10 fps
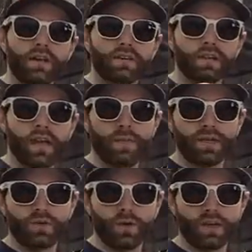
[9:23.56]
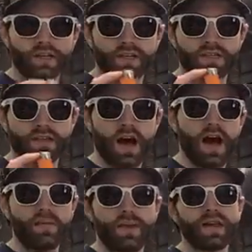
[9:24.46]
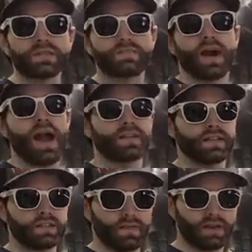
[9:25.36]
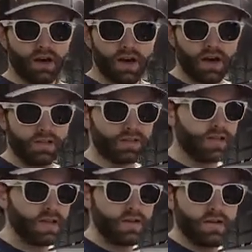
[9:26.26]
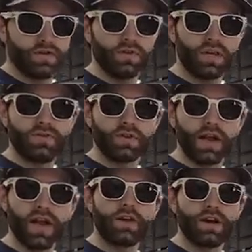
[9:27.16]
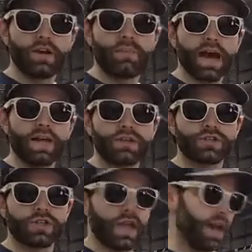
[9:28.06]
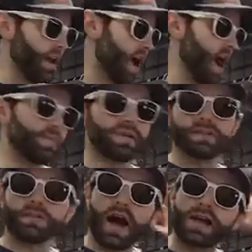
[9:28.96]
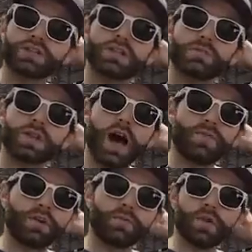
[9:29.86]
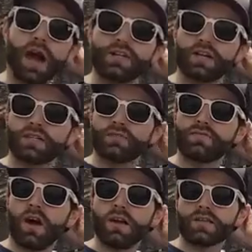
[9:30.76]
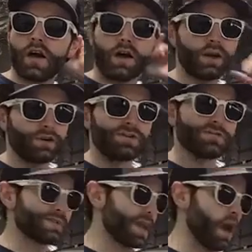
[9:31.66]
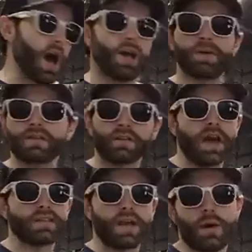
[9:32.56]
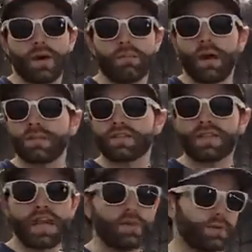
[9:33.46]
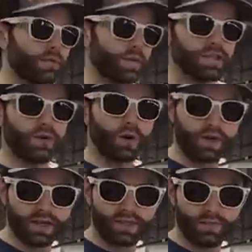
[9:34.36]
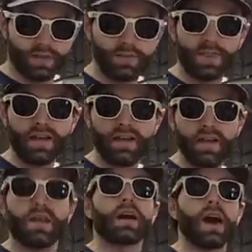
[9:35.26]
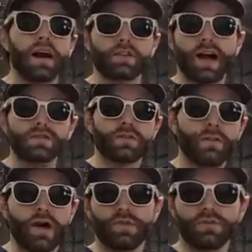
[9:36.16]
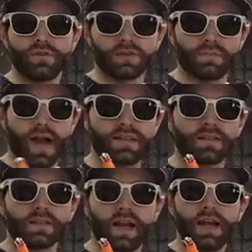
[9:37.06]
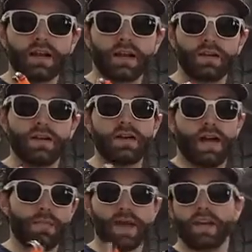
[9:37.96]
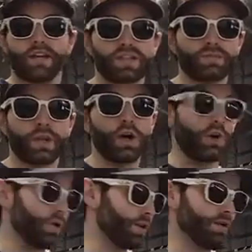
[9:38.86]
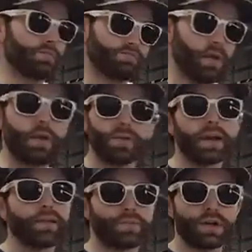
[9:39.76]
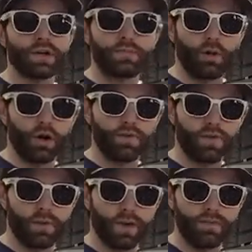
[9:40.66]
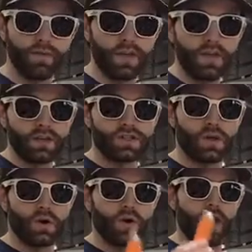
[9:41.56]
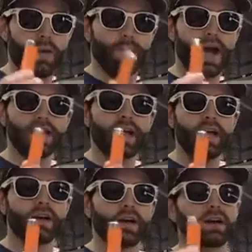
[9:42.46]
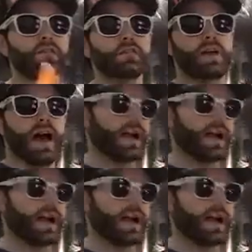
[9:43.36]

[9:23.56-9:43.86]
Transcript: I am using a lighter to light my torch. That is not best practice, because if you leave your lighter on your bench and a hot piece of glass chips off of your project and falls on it, or you set a hot piece of glass down on it by mistake when you're busy working on something, that hot glass will melt through this plastic lighter and make it explode, and you'll probably get a pretty good burn from it. So my